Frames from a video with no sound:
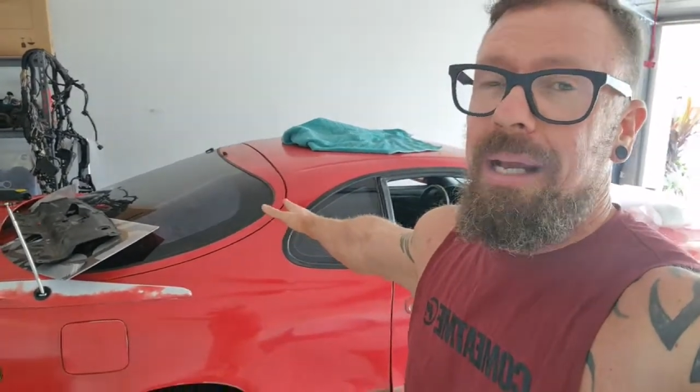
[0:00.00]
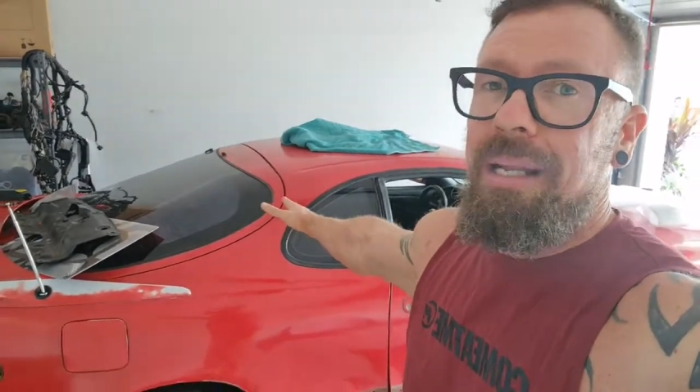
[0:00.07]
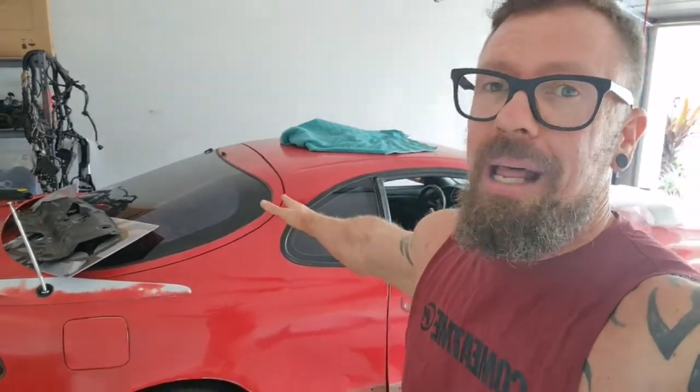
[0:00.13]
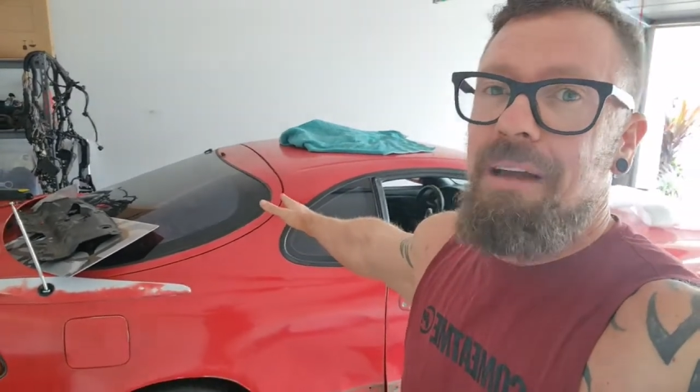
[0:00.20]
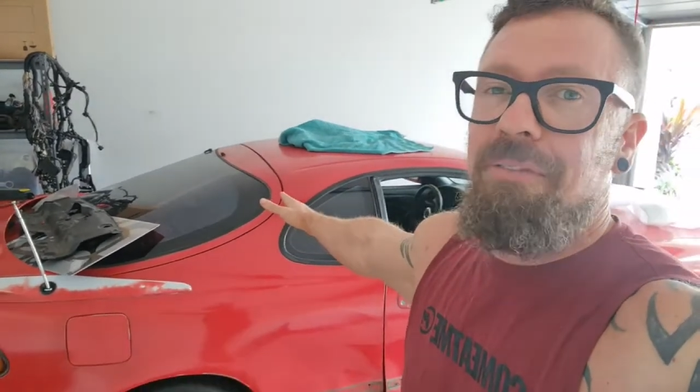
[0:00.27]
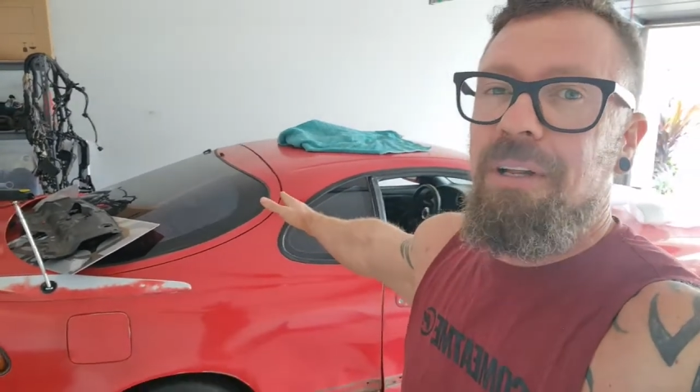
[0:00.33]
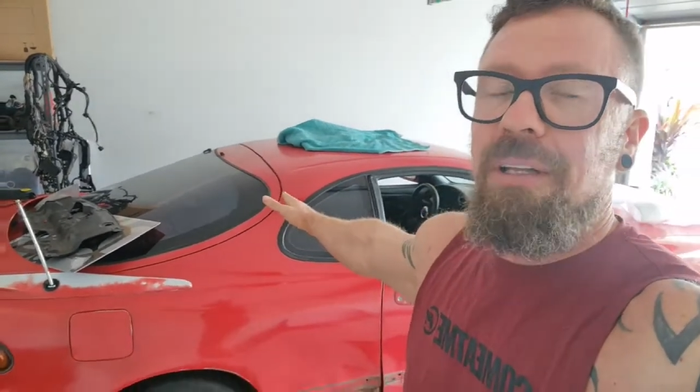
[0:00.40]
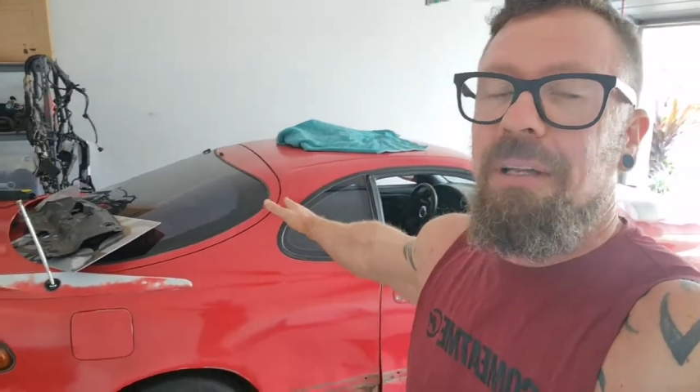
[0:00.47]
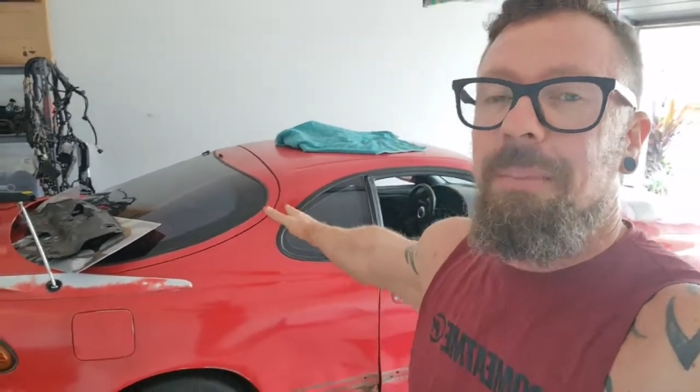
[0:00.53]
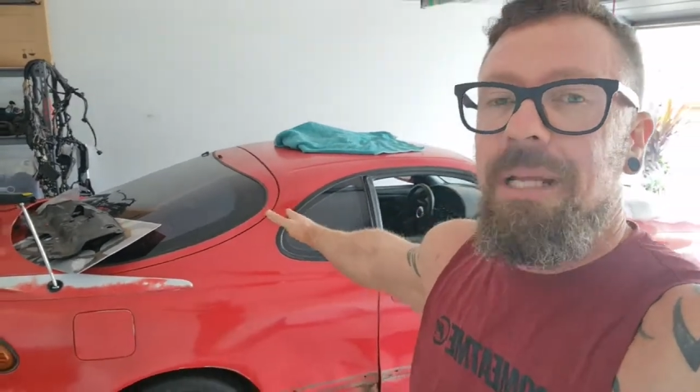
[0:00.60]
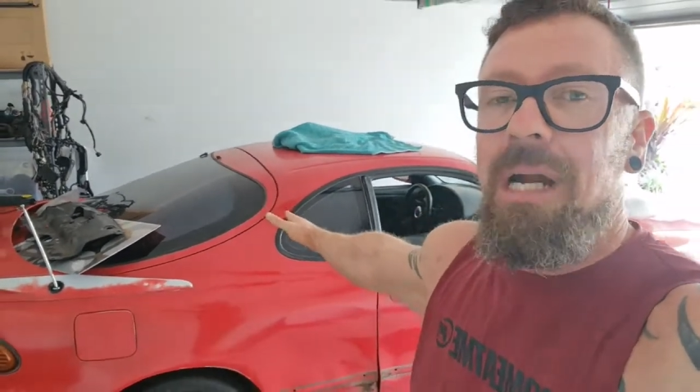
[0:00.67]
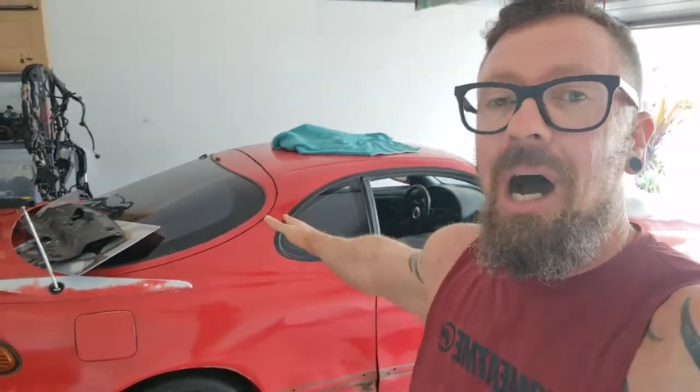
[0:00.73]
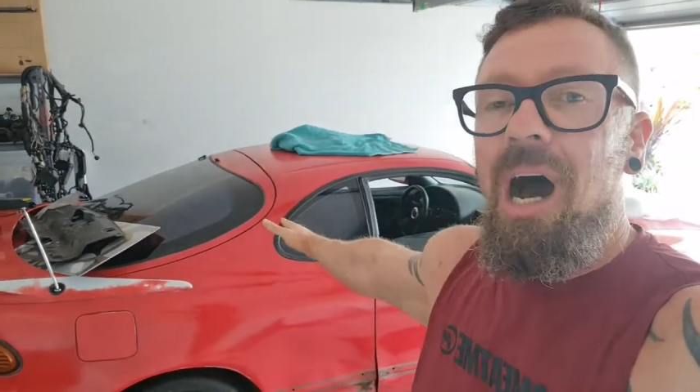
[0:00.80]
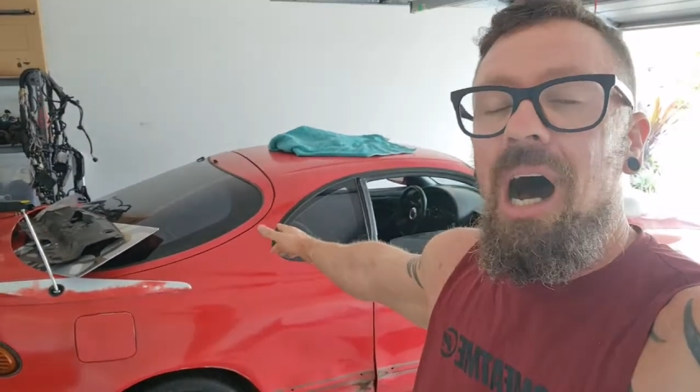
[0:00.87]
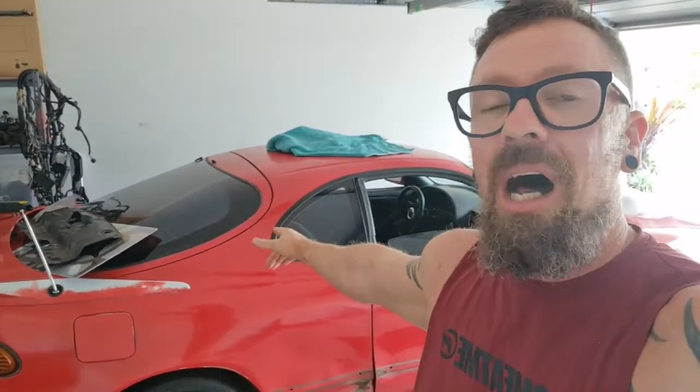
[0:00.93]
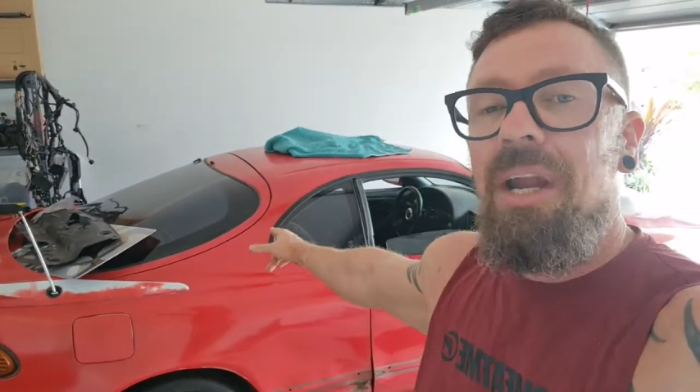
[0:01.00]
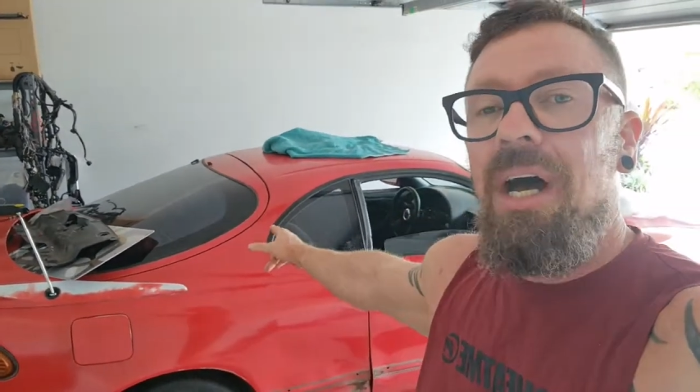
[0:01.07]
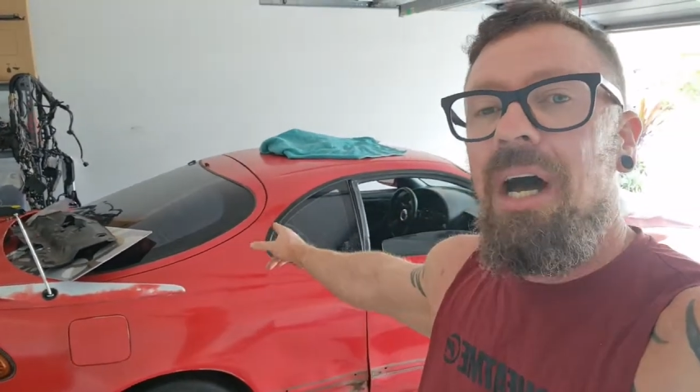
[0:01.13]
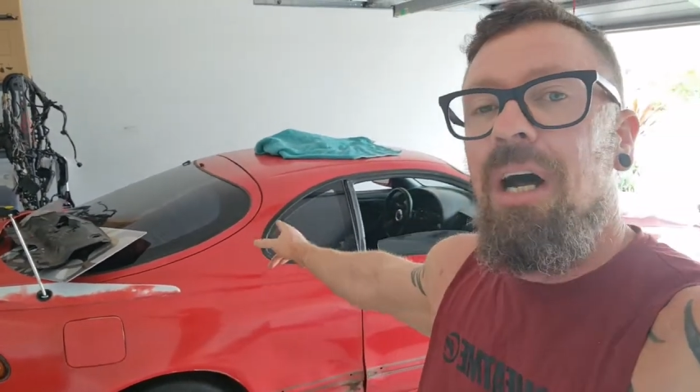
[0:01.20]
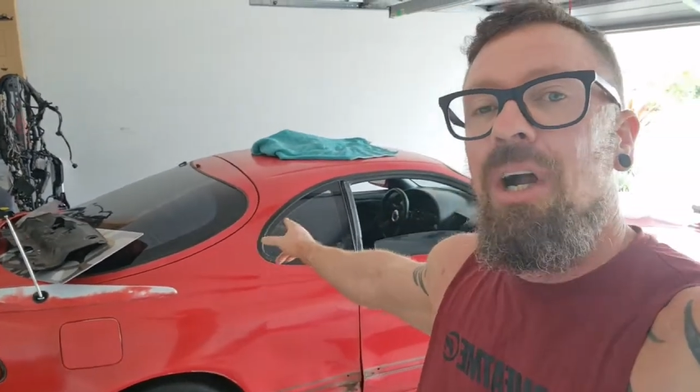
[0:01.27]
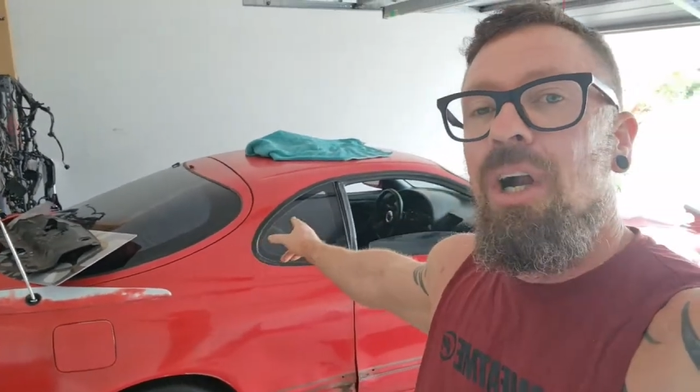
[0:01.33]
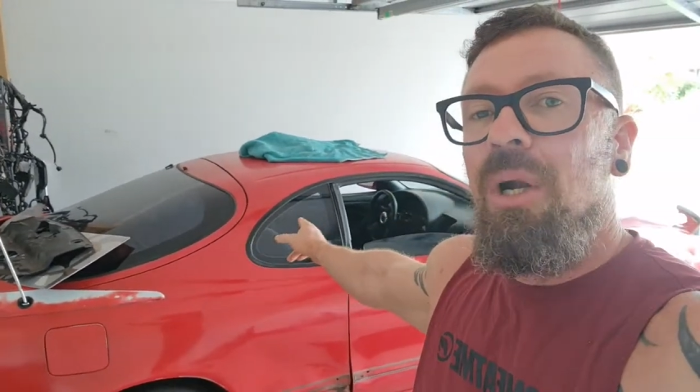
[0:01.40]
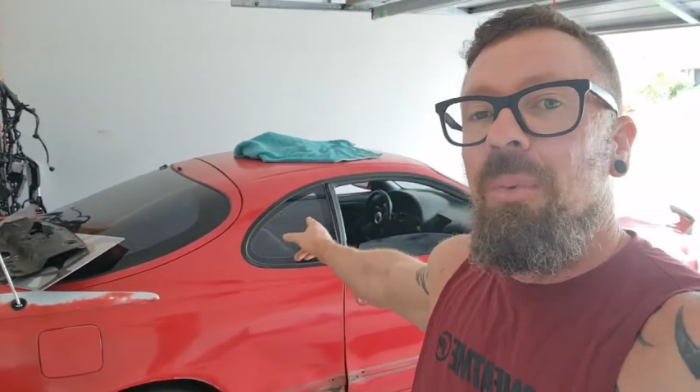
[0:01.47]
life a little bit harder.